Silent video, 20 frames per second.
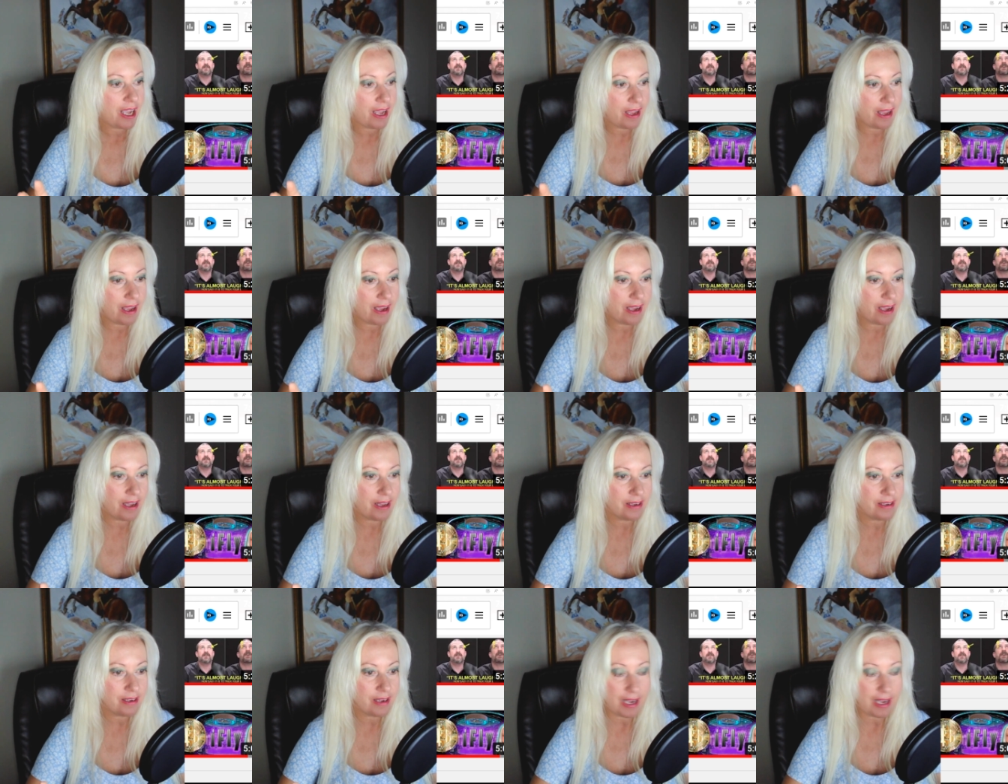
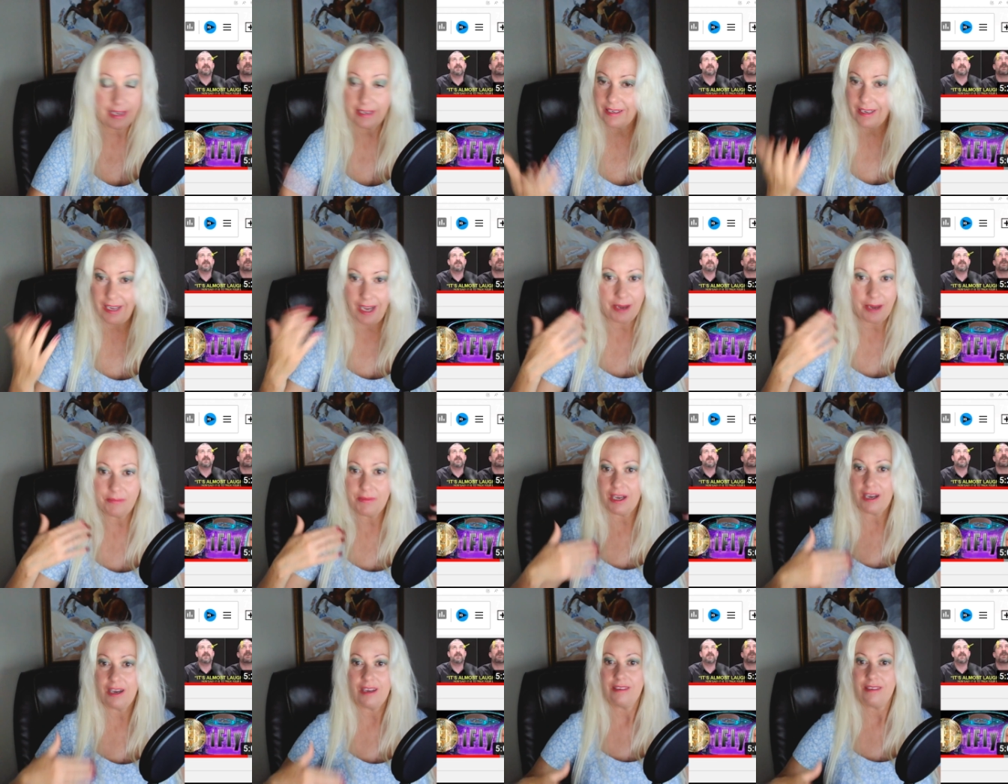And I'm
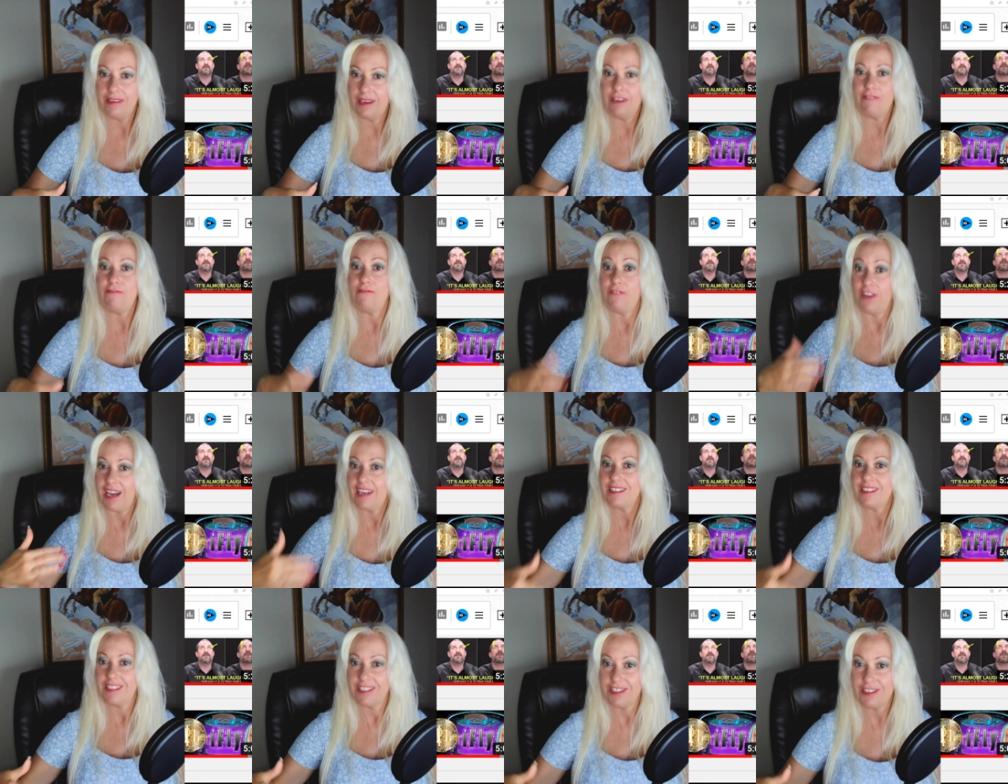not a
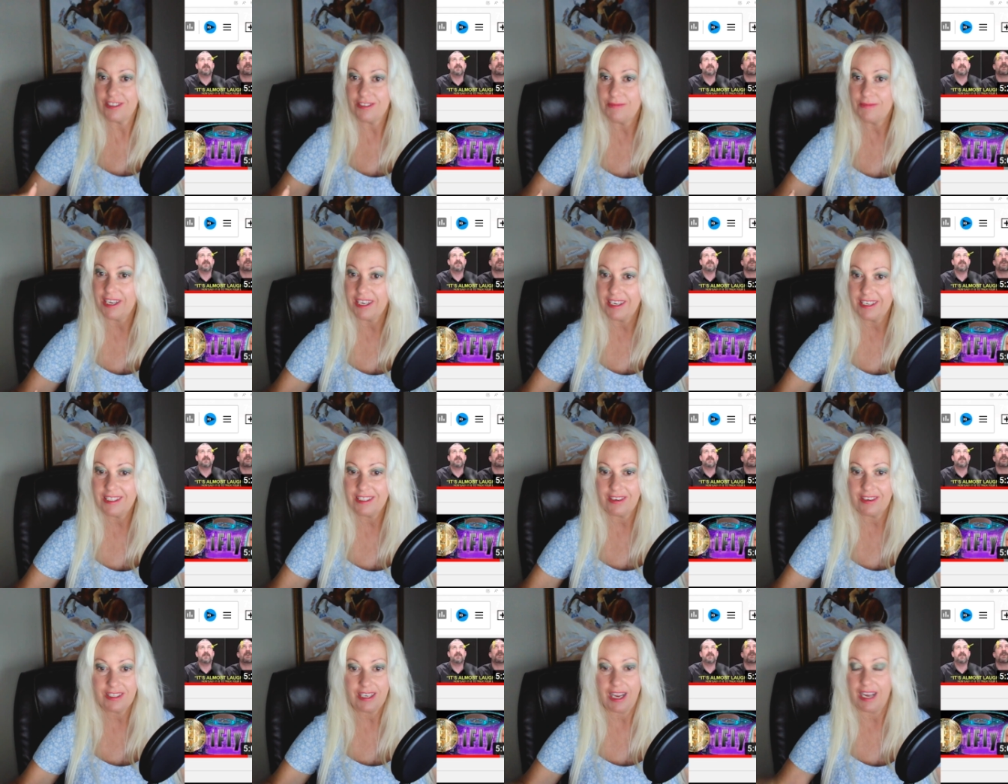faster by any
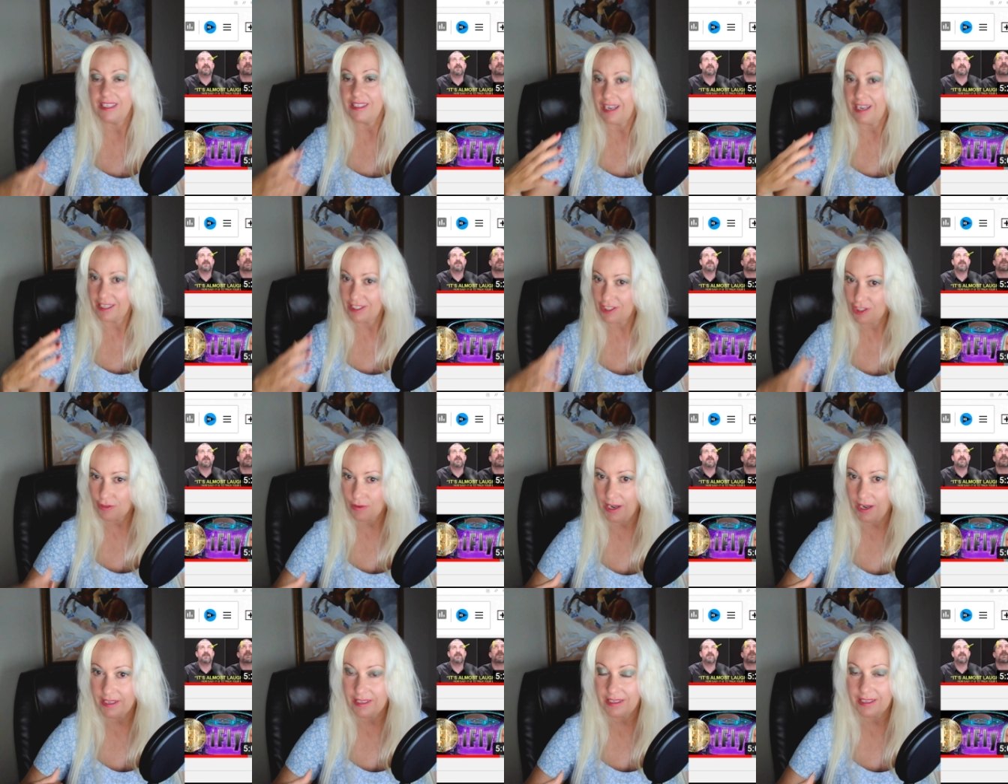stretch. I
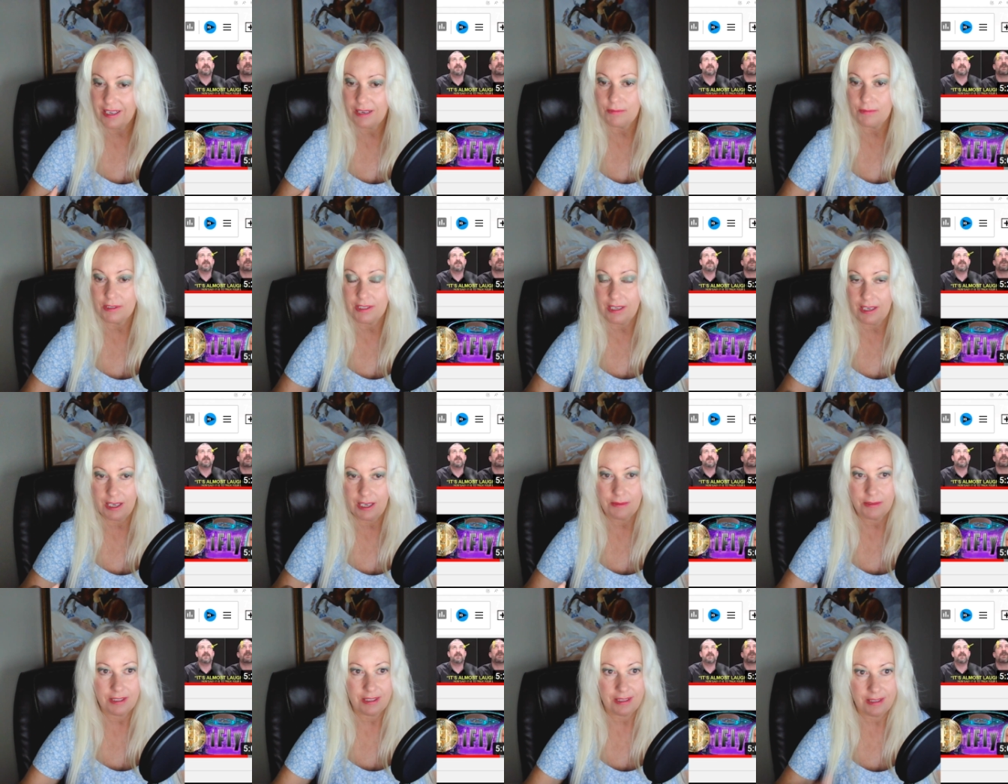tried it a couple
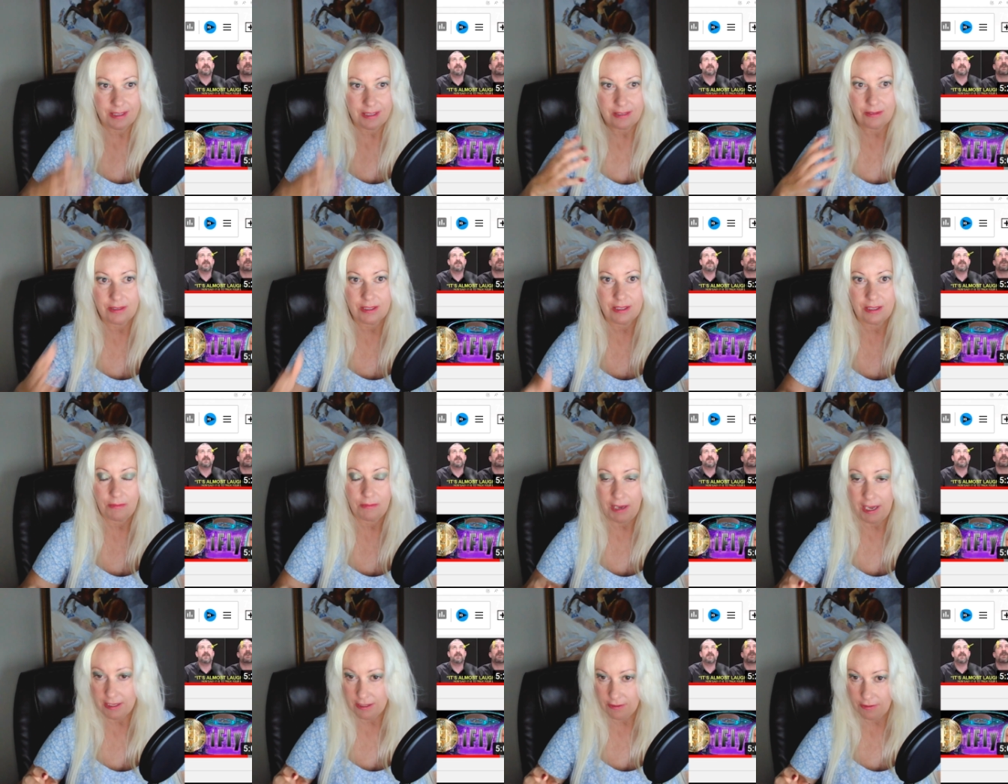times. This was in the
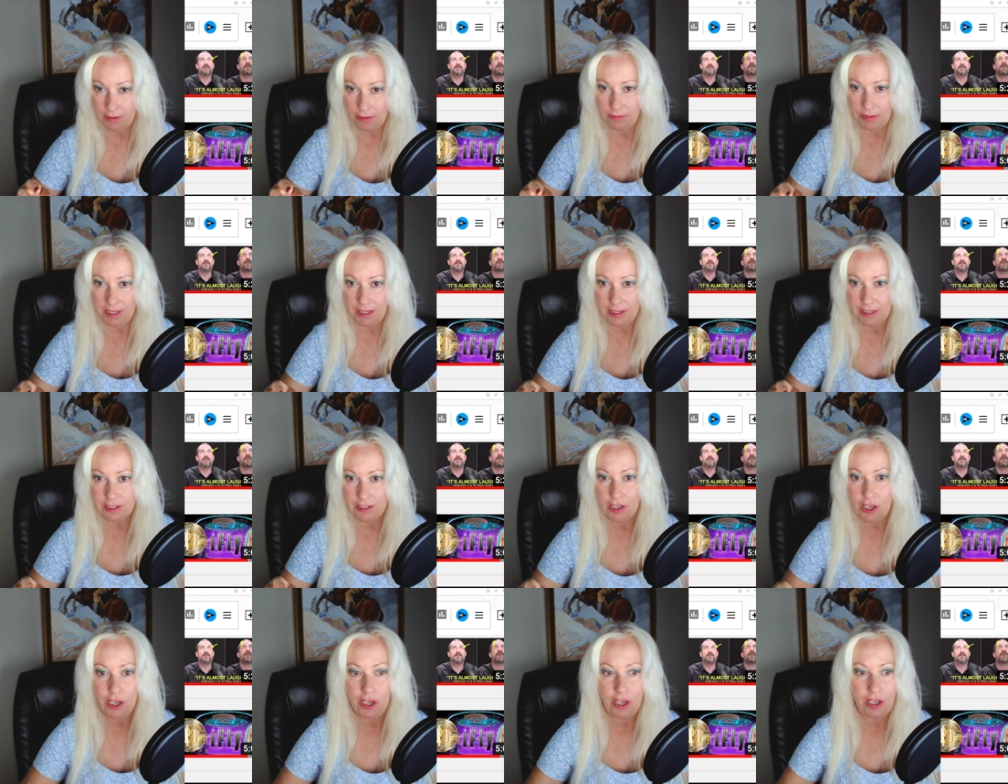past few weeks.
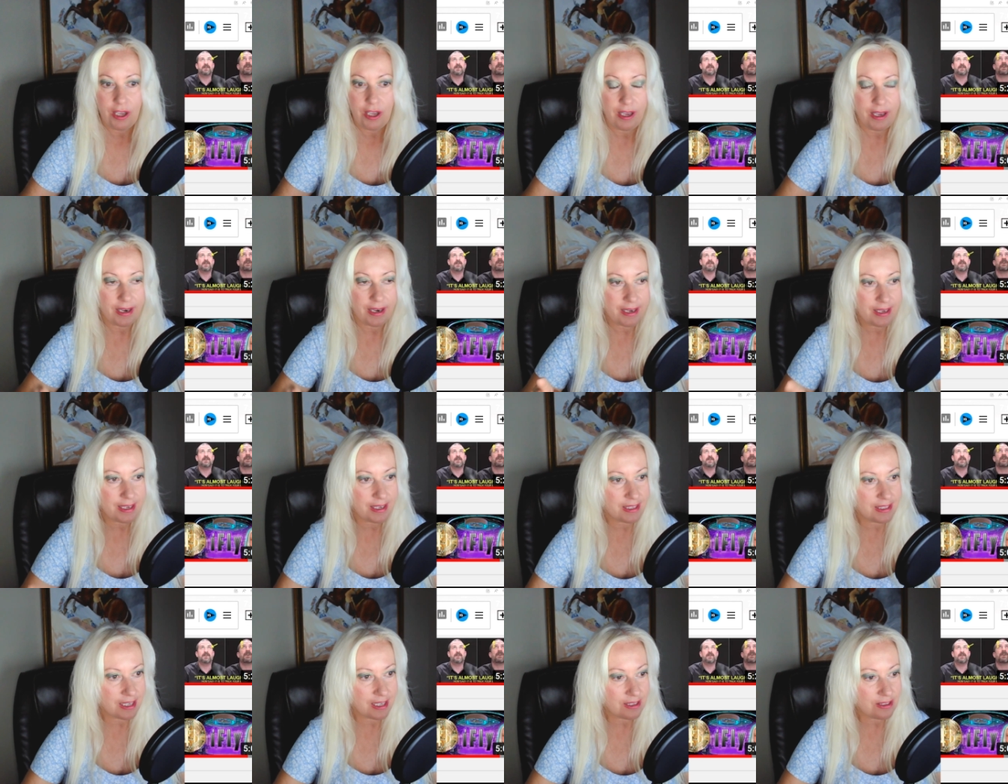And I got
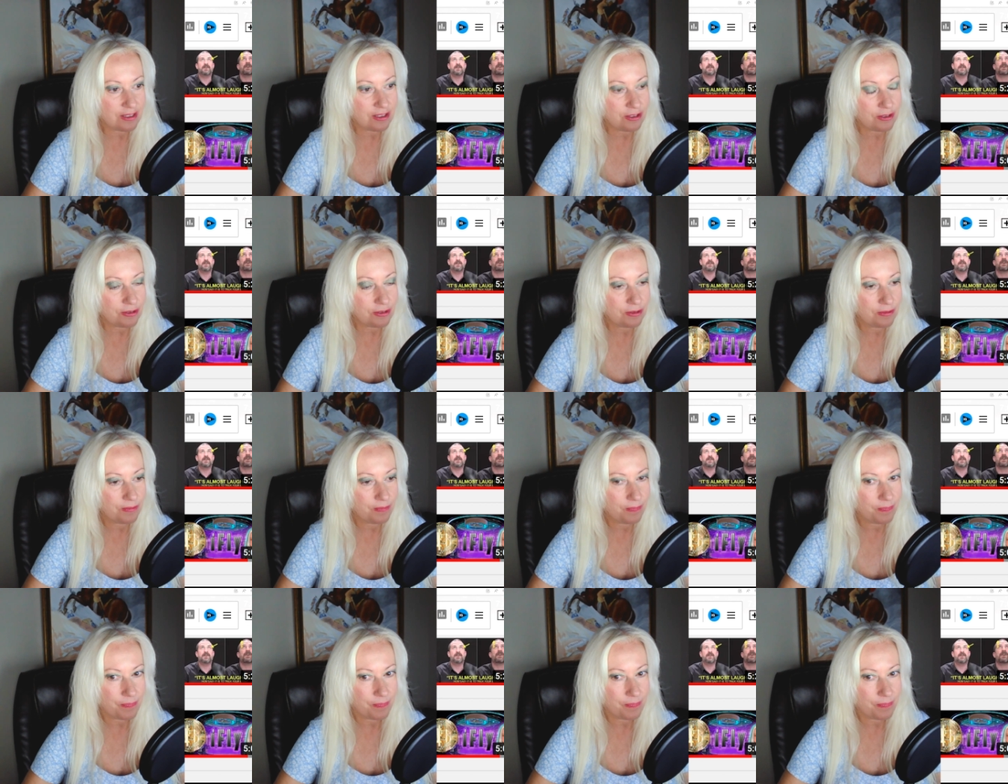to tell you,